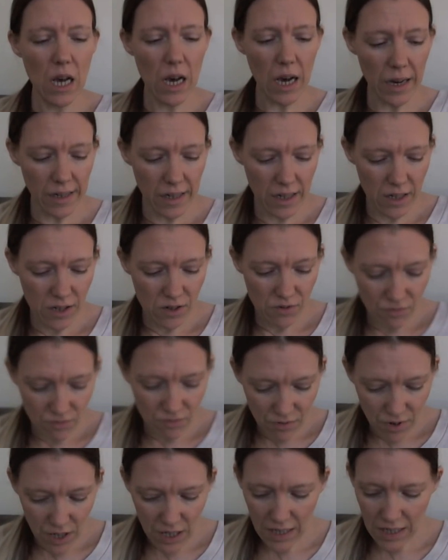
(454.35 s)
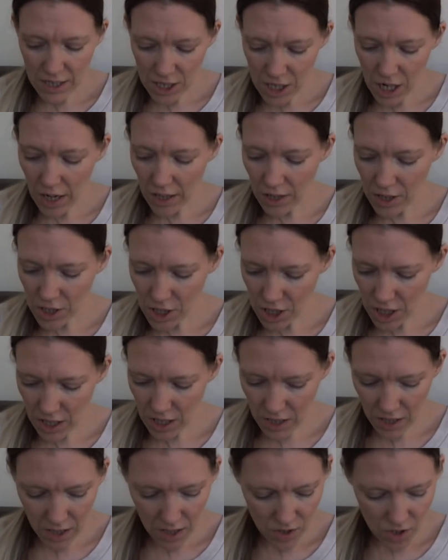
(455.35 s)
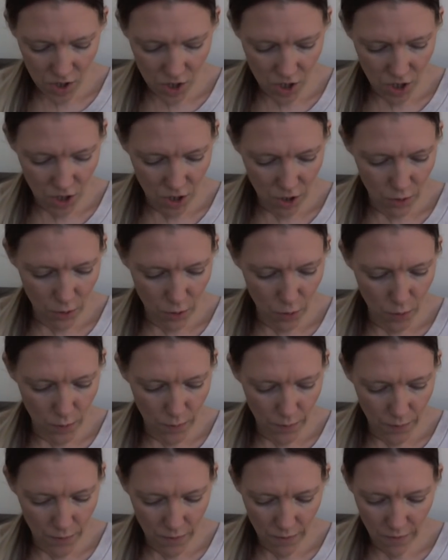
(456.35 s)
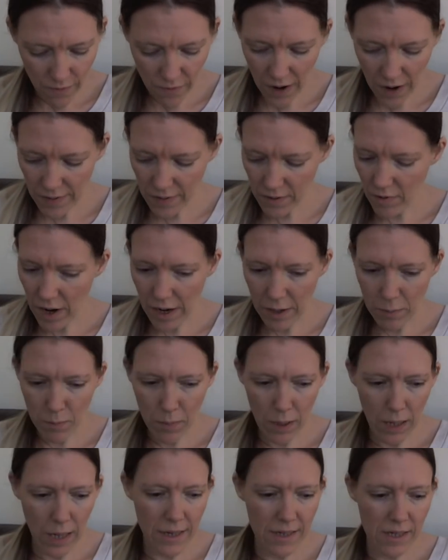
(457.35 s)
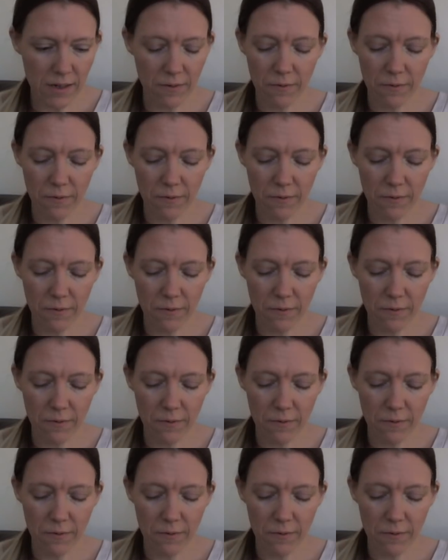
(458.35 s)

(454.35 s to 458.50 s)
and it is really challenging to find the right place.